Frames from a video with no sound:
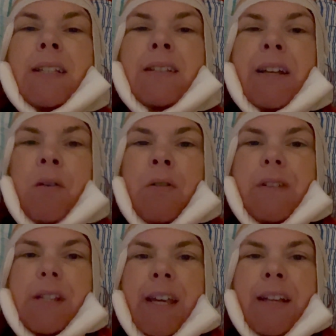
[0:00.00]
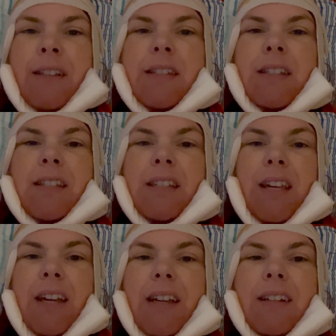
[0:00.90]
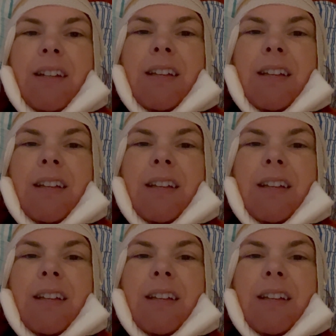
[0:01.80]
to let go of his hands to see